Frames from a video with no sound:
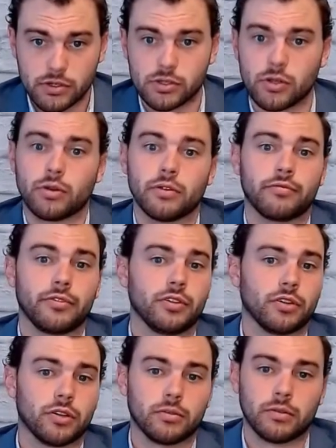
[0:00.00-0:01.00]
So if
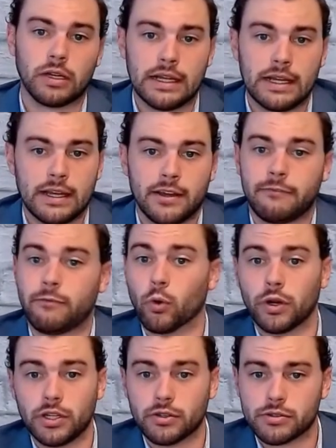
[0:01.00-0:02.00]
you're
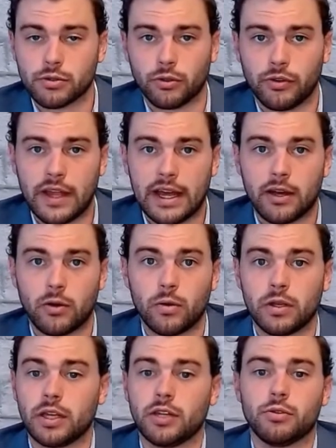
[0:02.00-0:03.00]
40 years old now
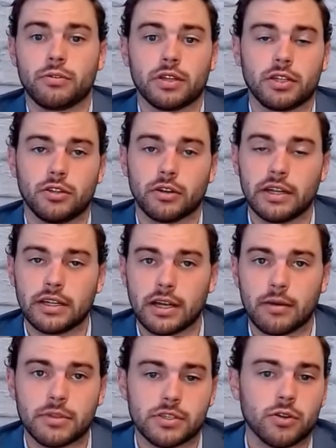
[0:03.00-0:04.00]
and you think your
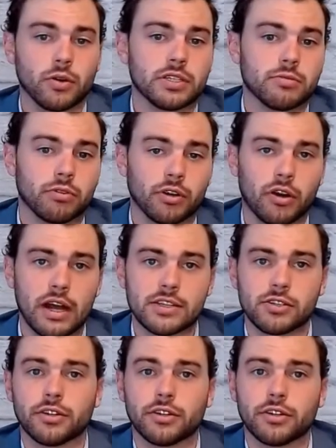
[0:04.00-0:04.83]
income is going to progress,